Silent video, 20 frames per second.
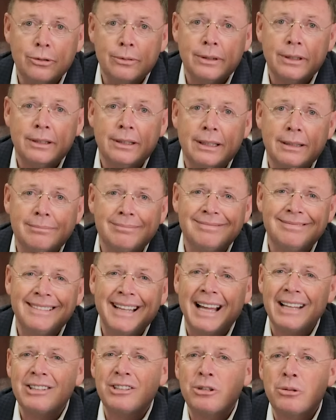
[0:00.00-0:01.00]
doing
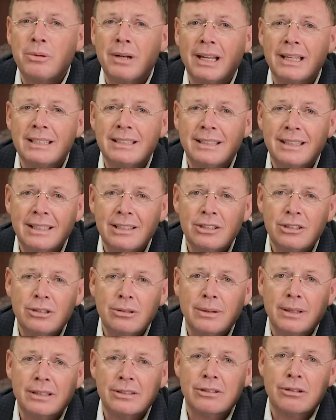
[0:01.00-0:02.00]
not so nice things
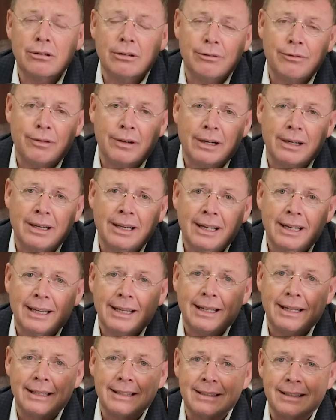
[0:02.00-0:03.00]
to his girlfriend,
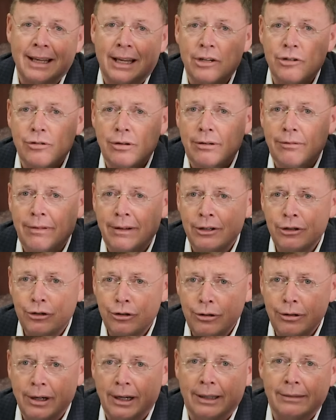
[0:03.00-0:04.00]
Cassandra
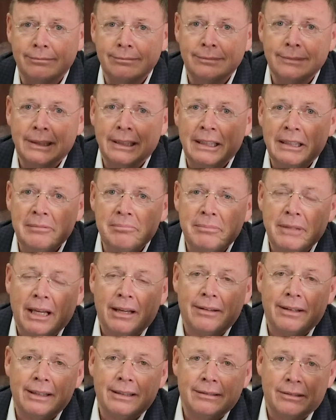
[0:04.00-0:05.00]
Ventura.
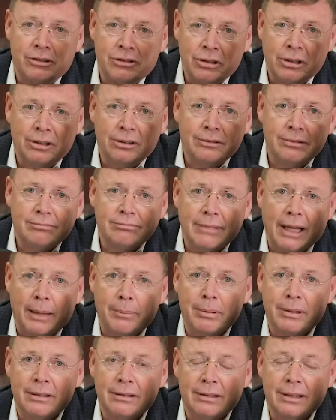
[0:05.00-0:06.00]
Now, the assault
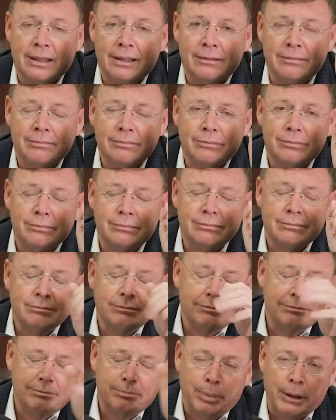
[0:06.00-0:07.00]
happened
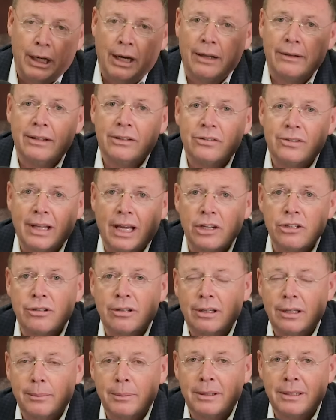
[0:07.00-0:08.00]
beyond the
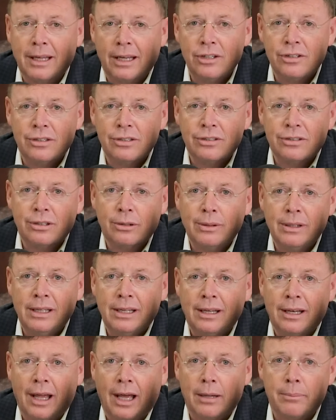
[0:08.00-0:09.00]
statute of limitations, so
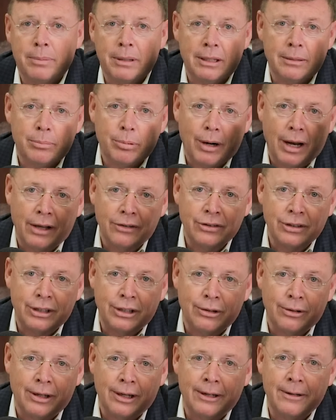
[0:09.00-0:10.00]
he cannot be
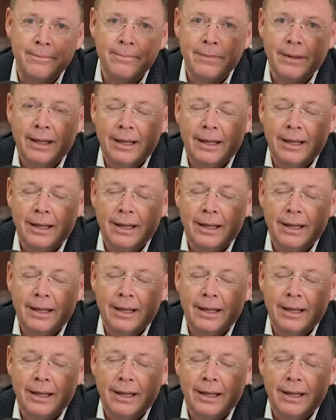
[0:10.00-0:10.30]
prosecuted.